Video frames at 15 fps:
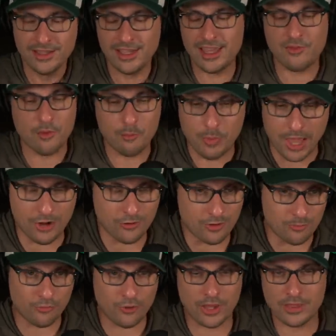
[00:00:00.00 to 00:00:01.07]
even better
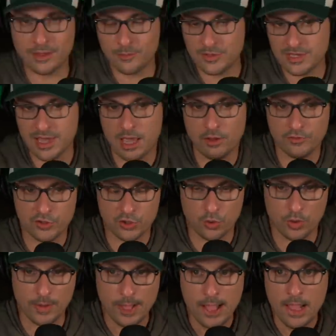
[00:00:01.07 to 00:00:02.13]
and bring themselves
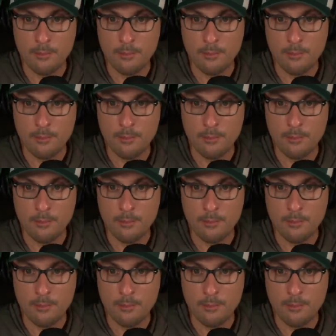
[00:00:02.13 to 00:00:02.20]
to it.